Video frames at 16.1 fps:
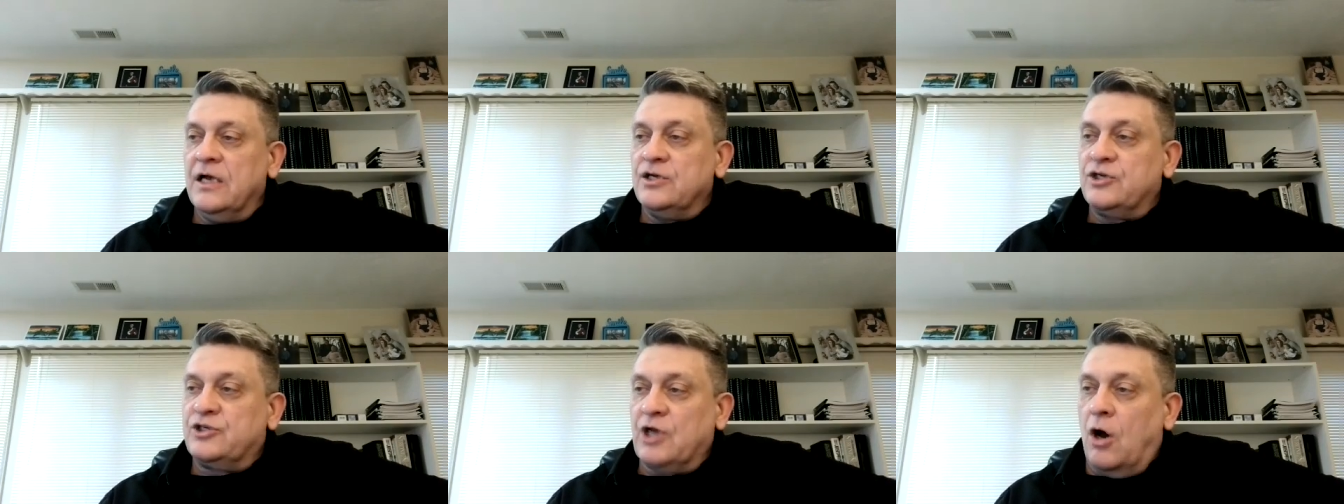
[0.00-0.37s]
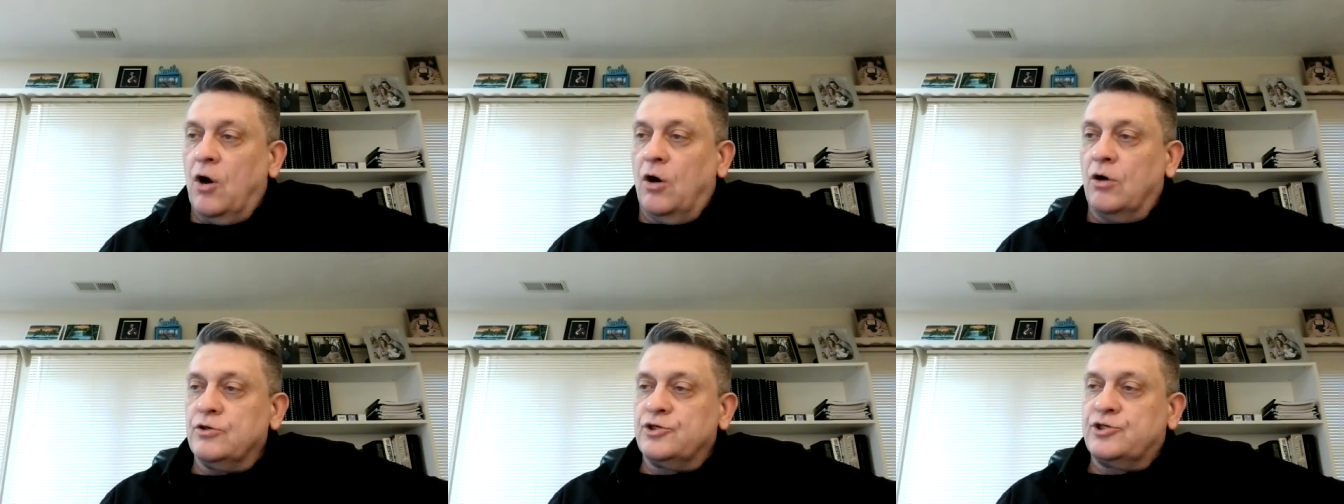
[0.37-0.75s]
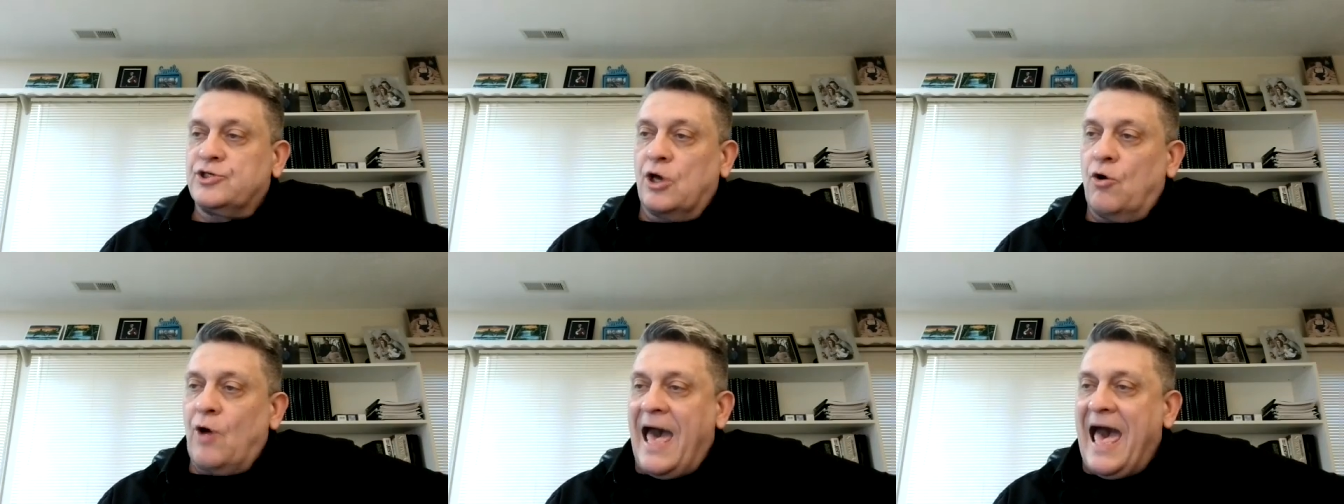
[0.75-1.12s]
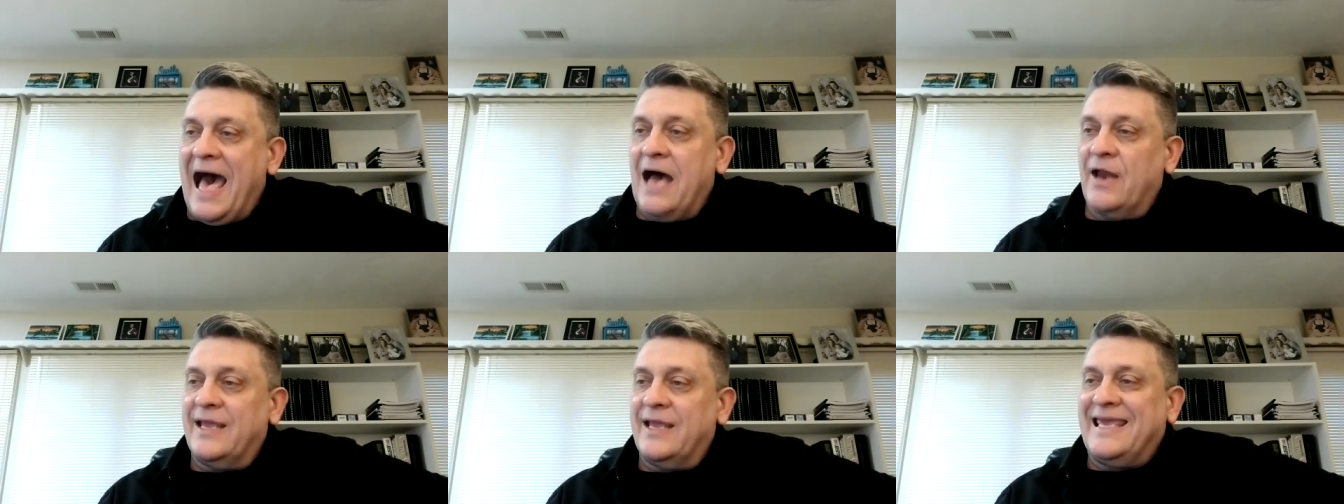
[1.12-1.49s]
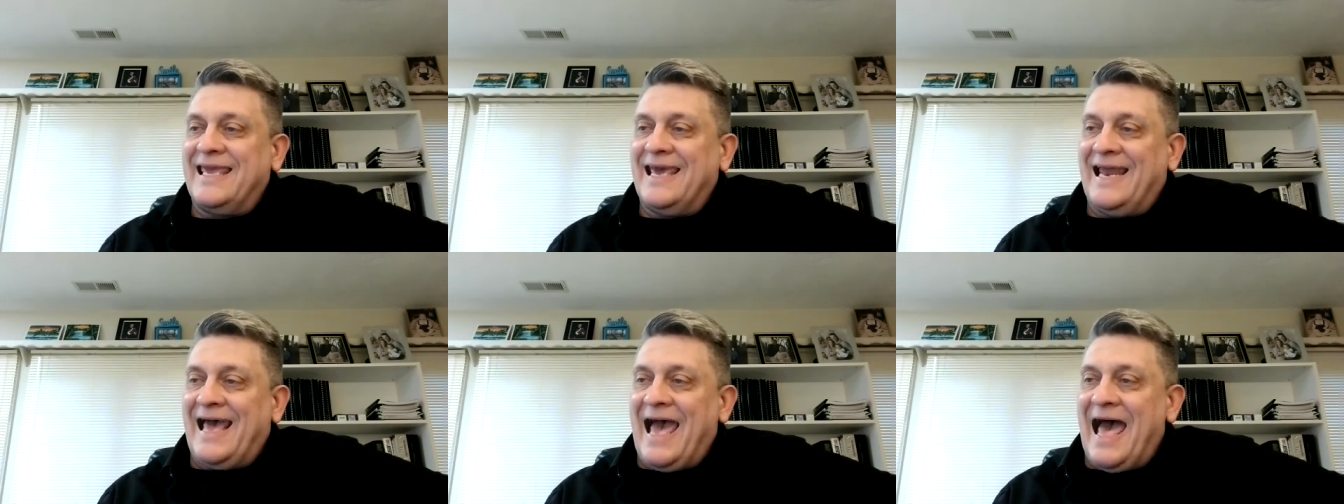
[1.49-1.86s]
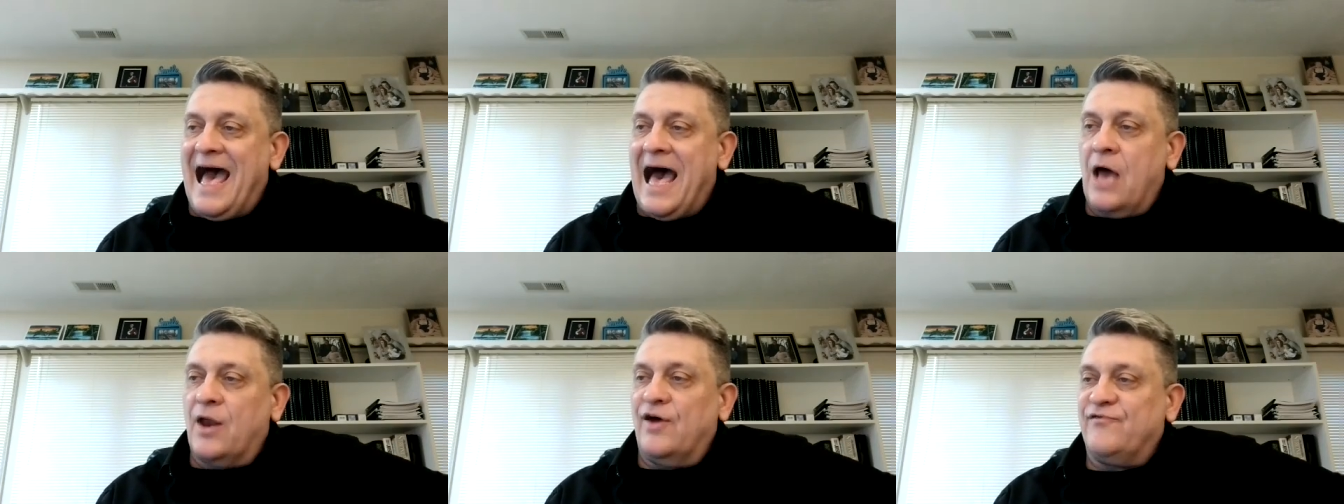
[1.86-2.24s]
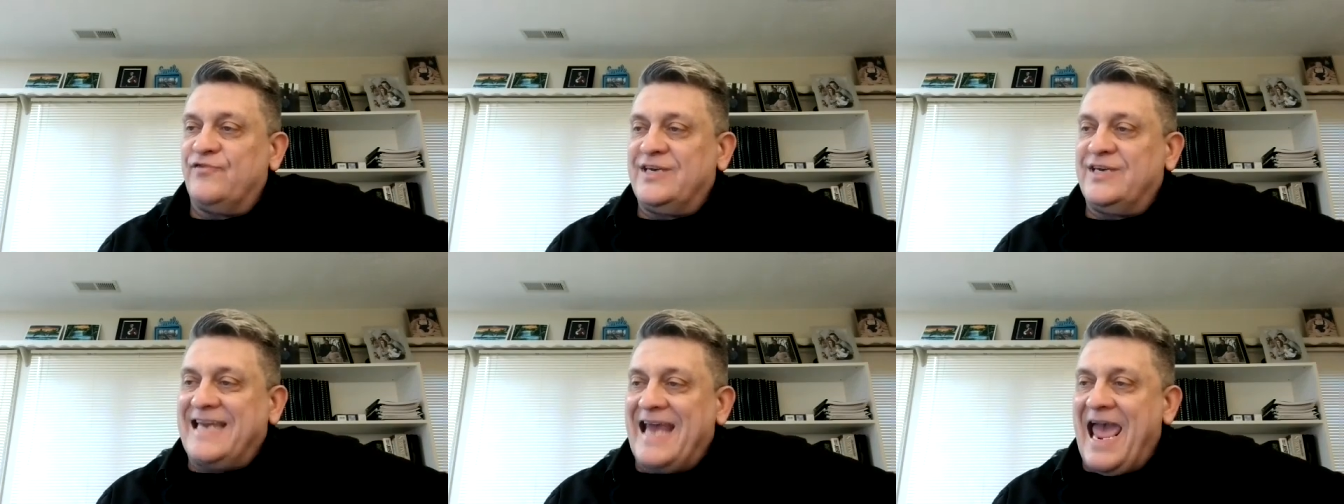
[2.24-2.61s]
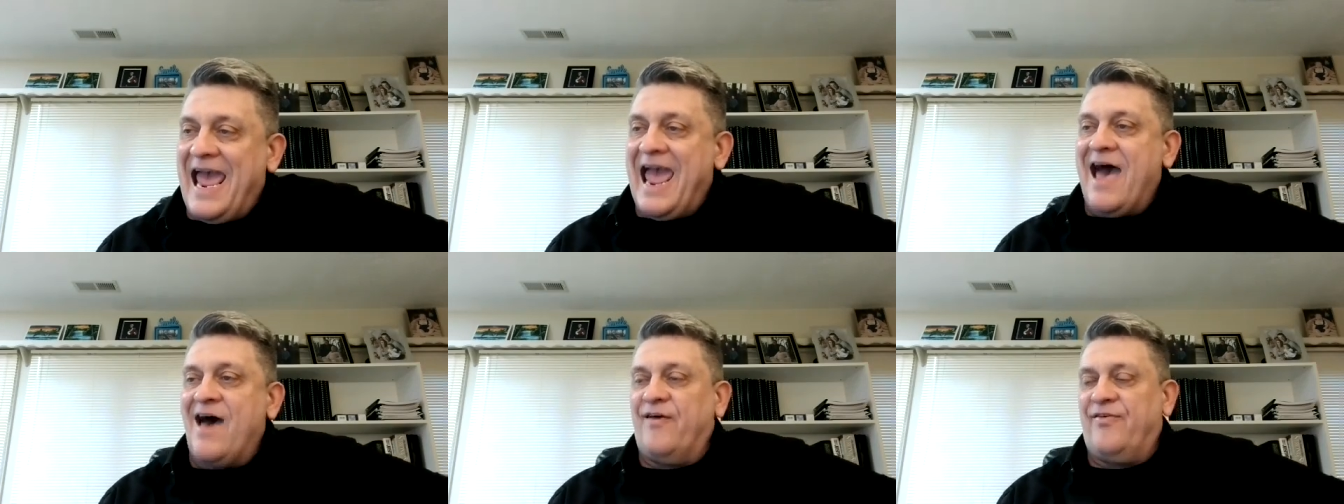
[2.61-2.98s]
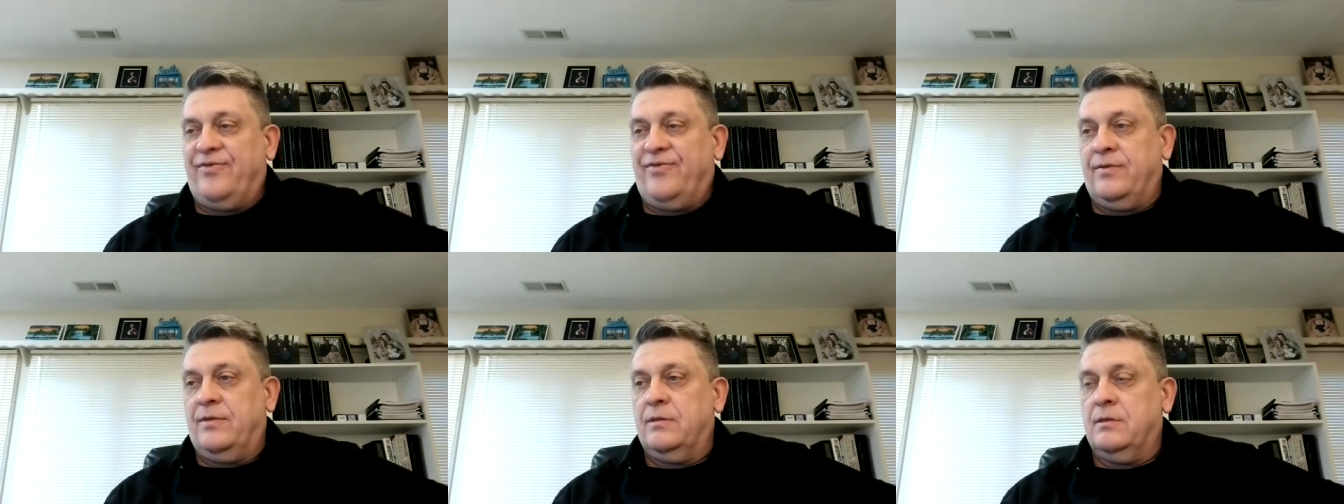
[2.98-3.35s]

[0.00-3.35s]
So how to get out of death